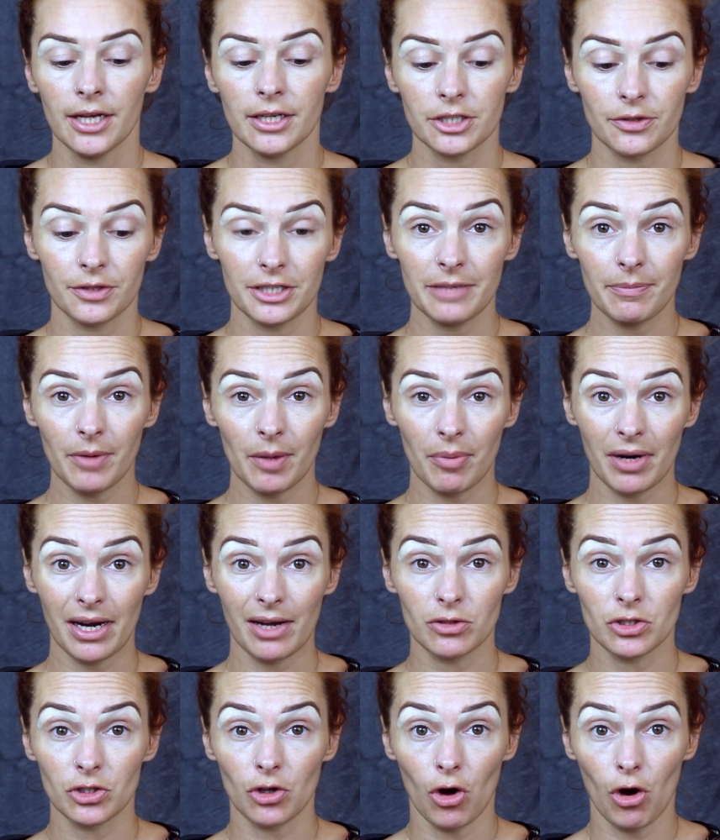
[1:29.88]
So I did my
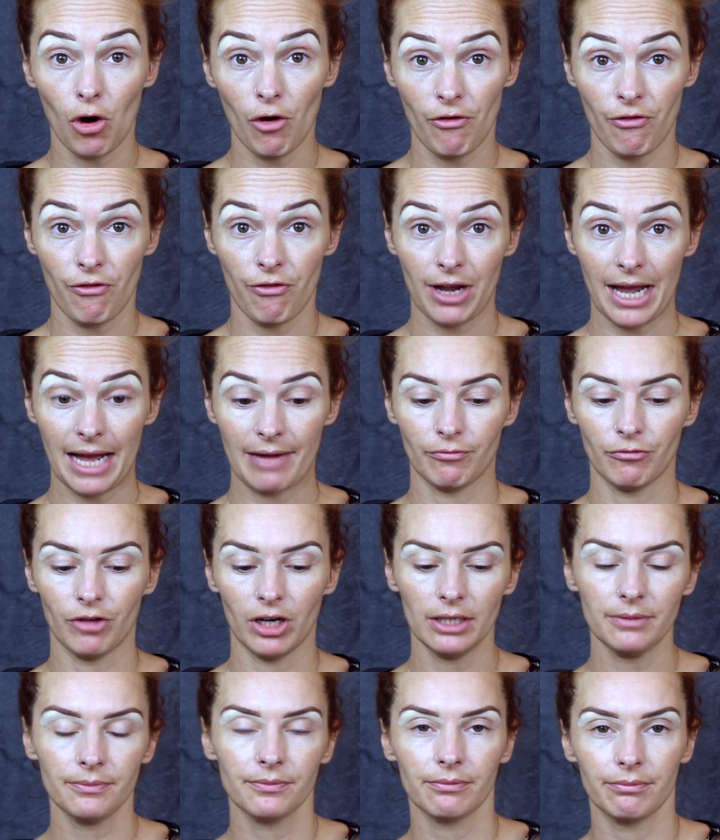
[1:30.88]
brows off
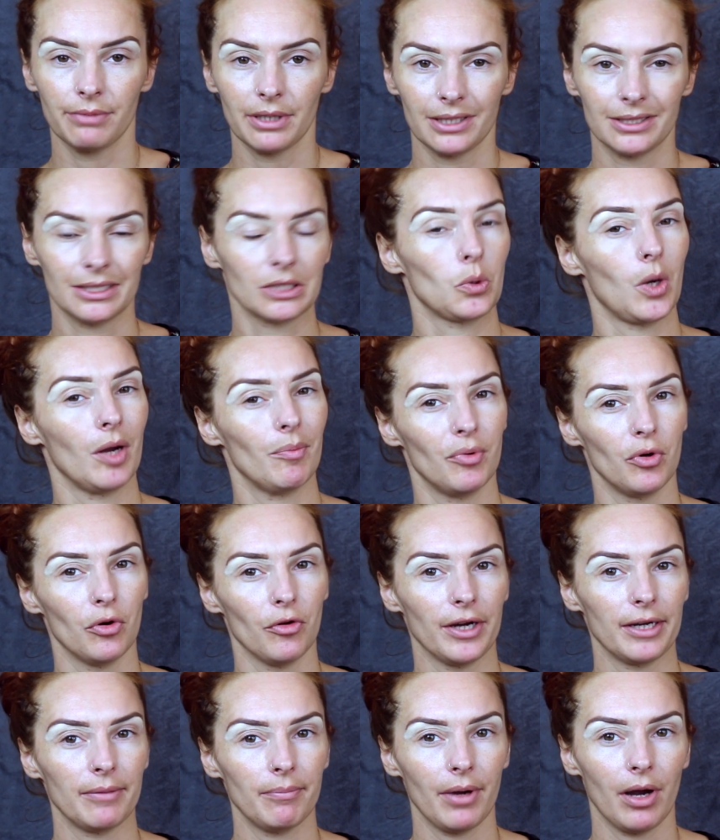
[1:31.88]
camera because it's quite
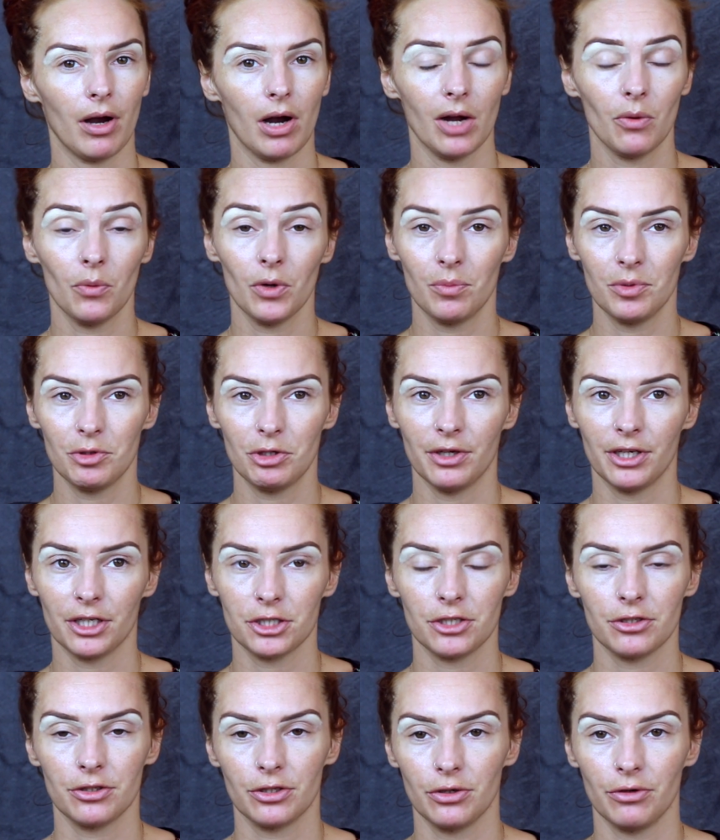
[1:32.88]
boring, but I will be doing a
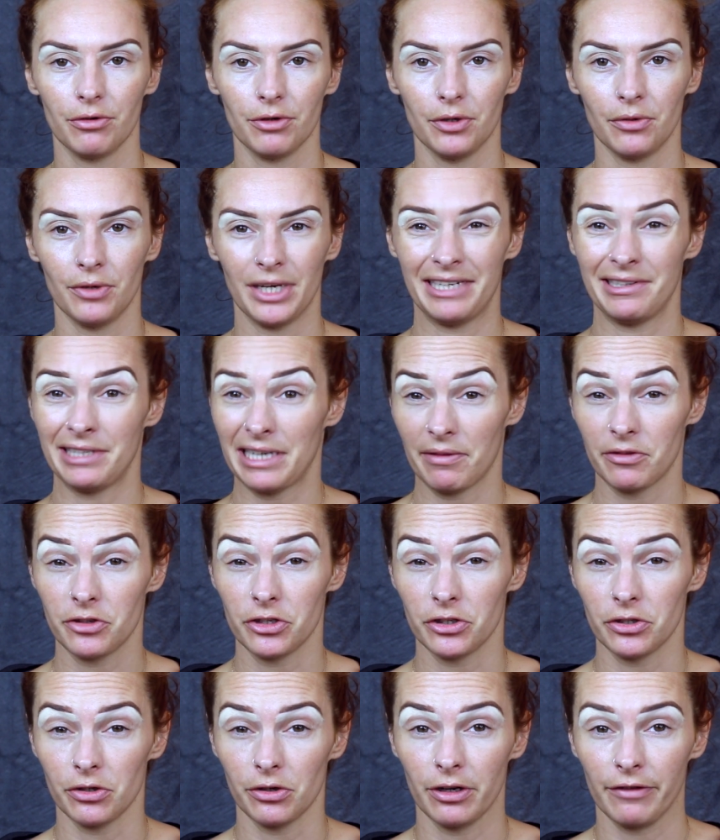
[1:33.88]
tutorial, in-depth
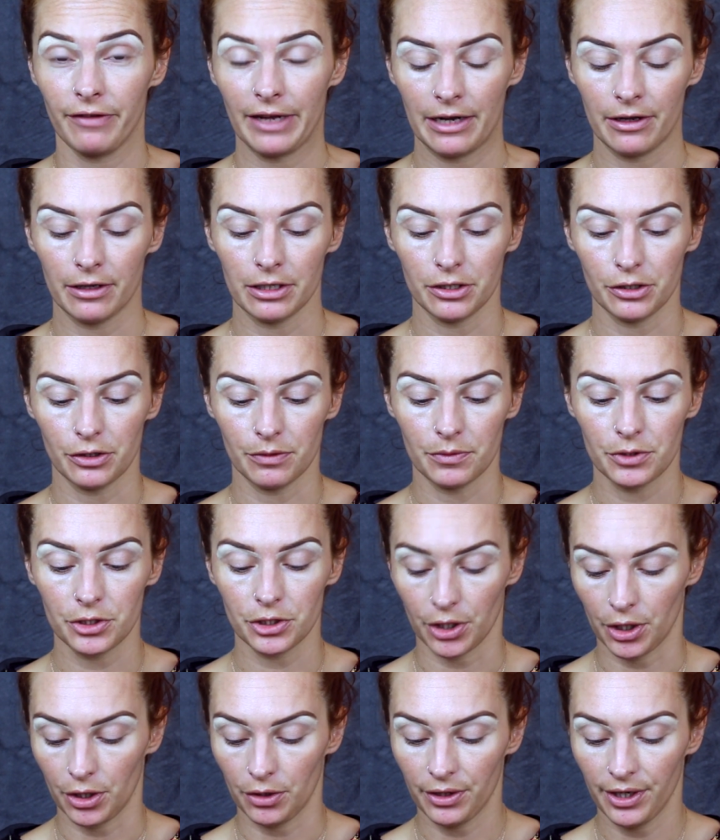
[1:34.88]
tutorial of how I do them
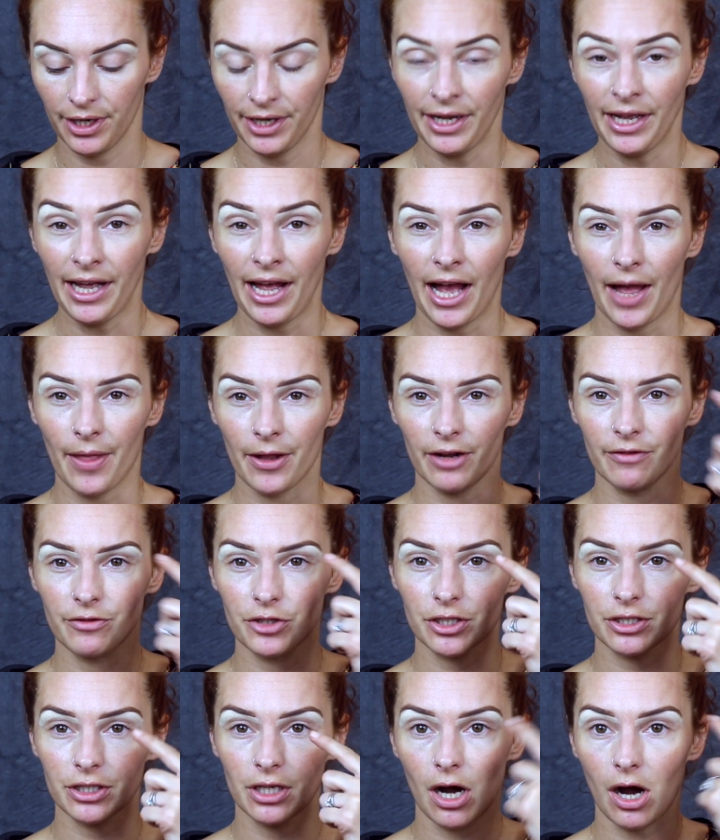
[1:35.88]
soon. And I've
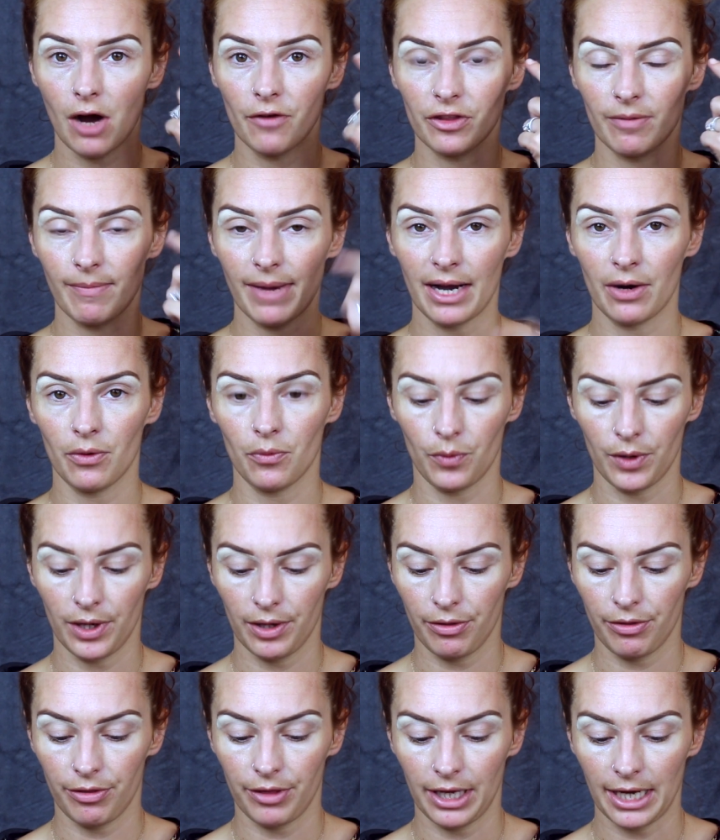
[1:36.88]
just carved them out
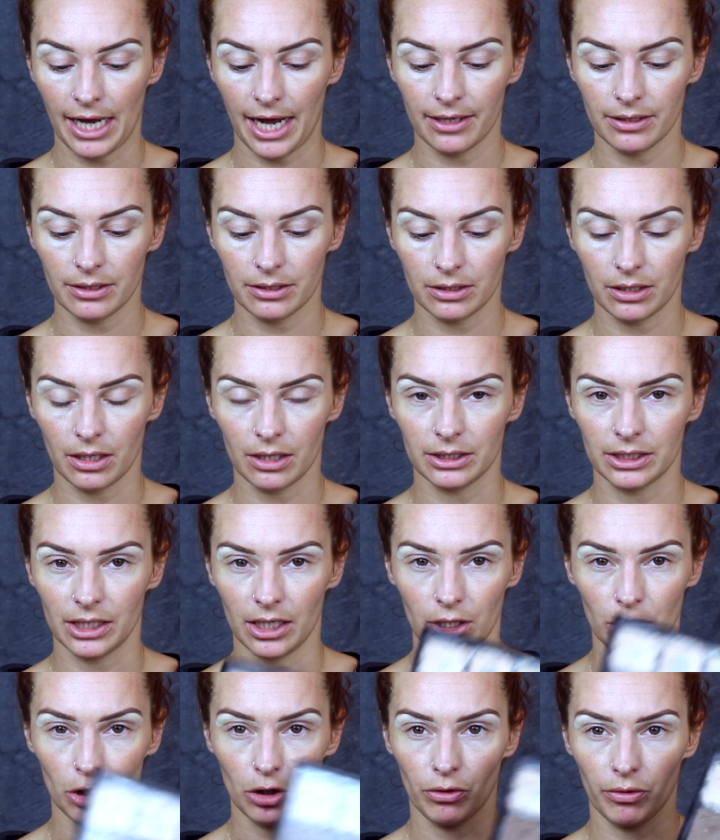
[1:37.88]
with the
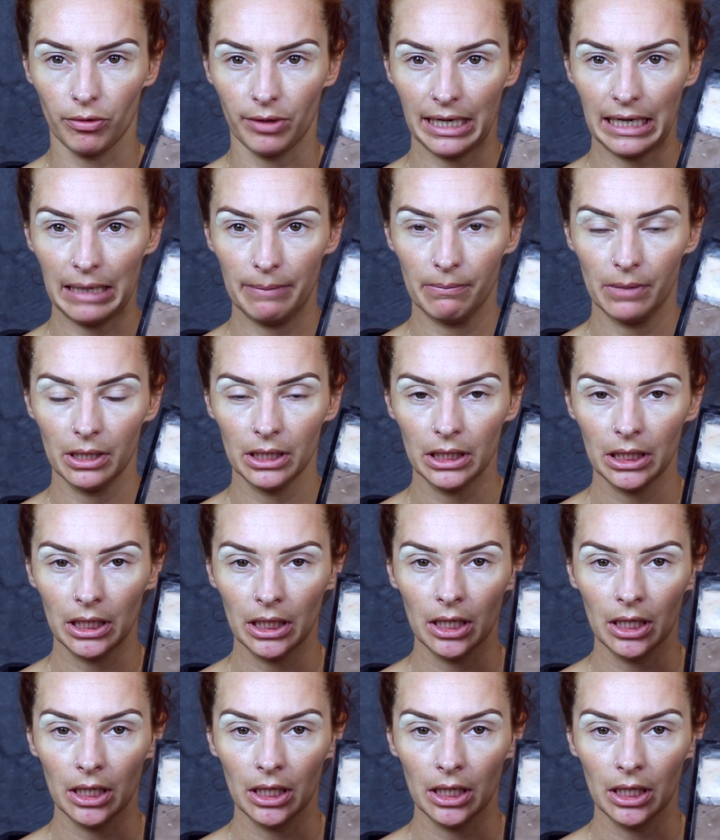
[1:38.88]
Anastasia cream